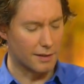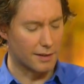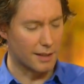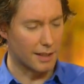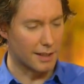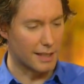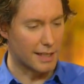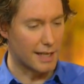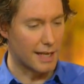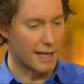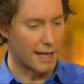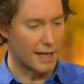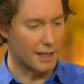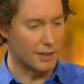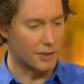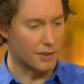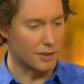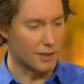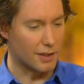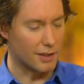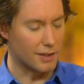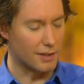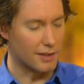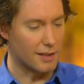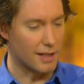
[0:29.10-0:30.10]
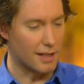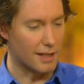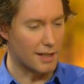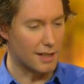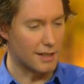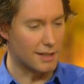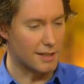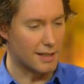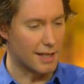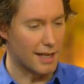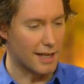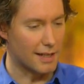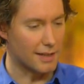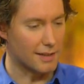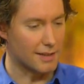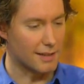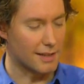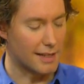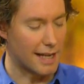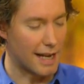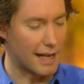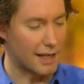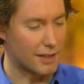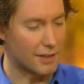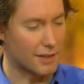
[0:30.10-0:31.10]
cutting edge and intense
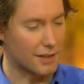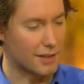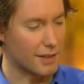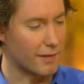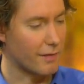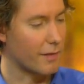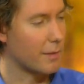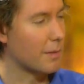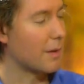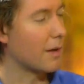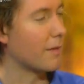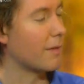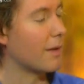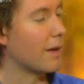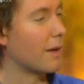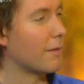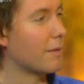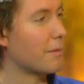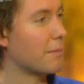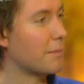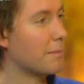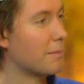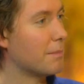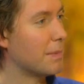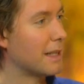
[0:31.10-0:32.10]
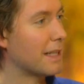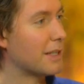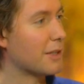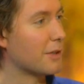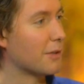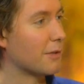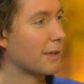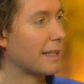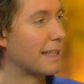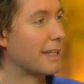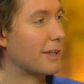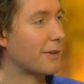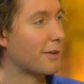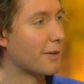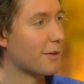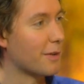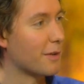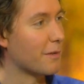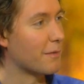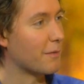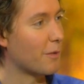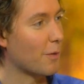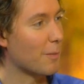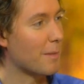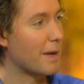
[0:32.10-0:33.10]
analysis of a political leader or
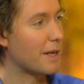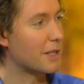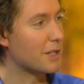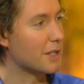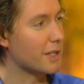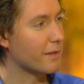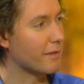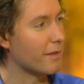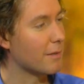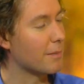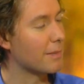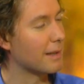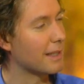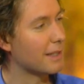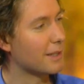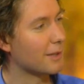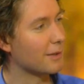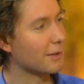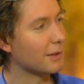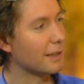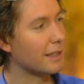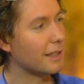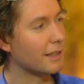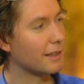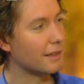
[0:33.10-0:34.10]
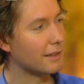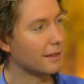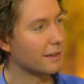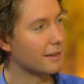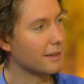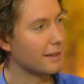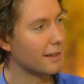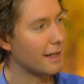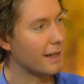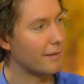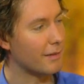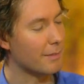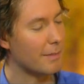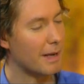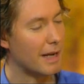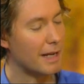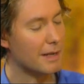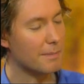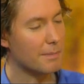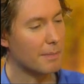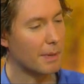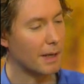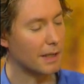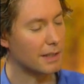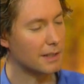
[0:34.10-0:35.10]
the formation of a political leader ever
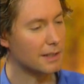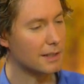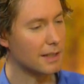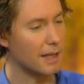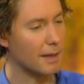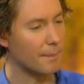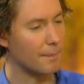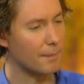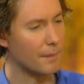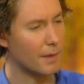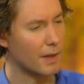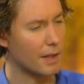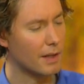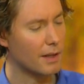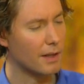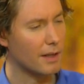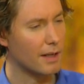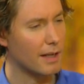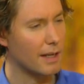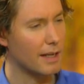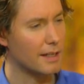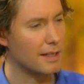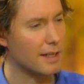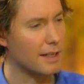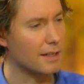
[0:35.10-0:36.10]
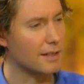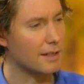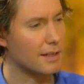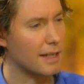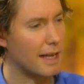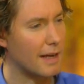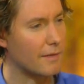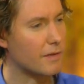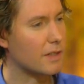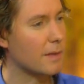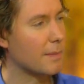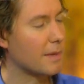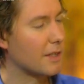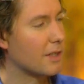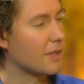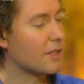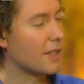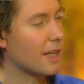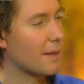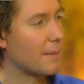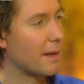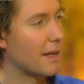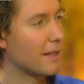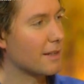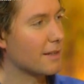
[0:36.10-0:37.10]
made, but it does have something to
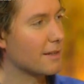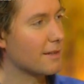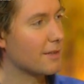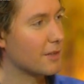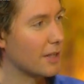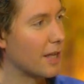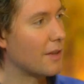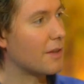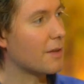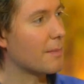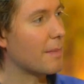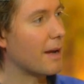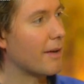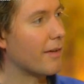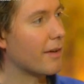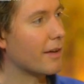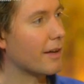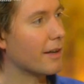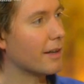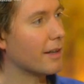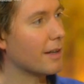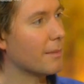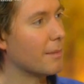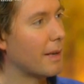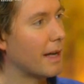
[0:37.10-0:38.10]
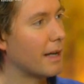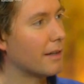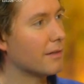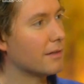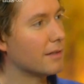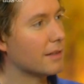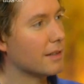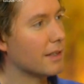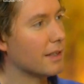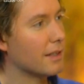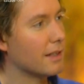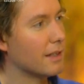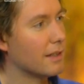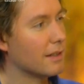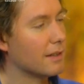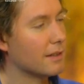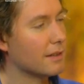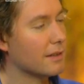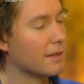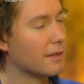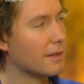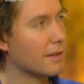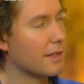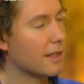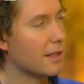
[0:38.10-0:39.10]
say about South America and about
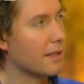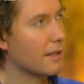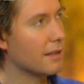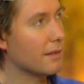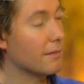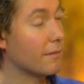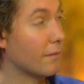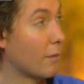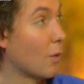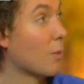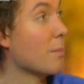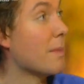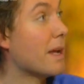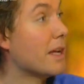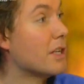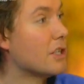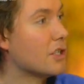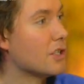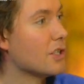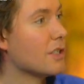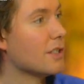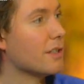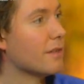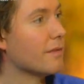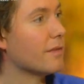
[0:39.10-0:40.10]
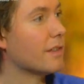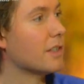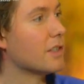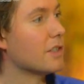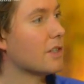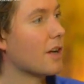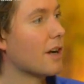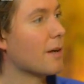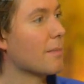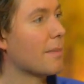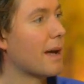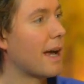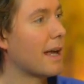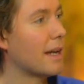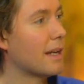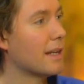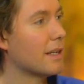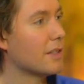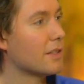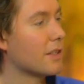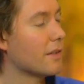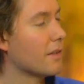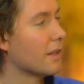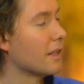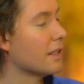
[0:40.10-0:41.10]
the formation of this young man, and
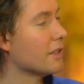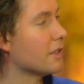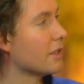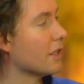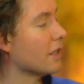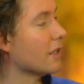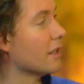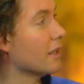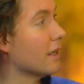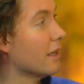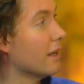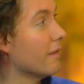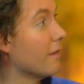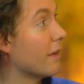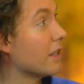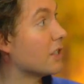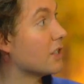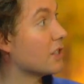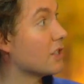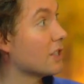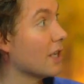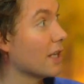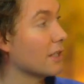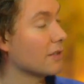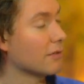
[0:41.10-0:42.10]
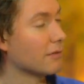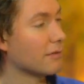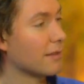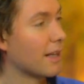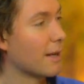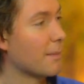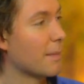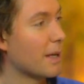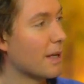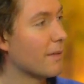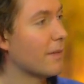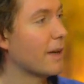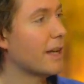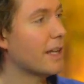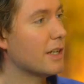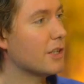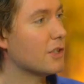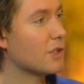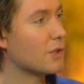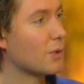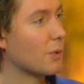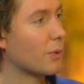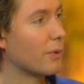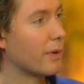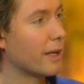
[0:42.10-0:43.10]
it's a very subtle
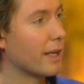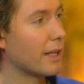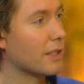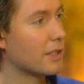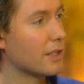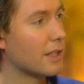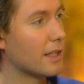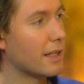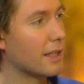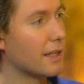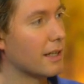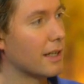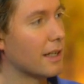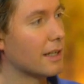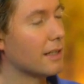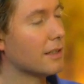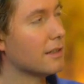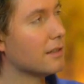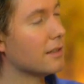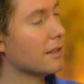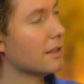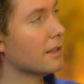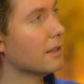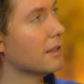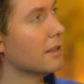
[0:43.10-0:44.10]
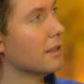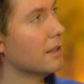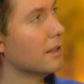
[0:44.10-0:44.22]
coming-of-age story, actually, and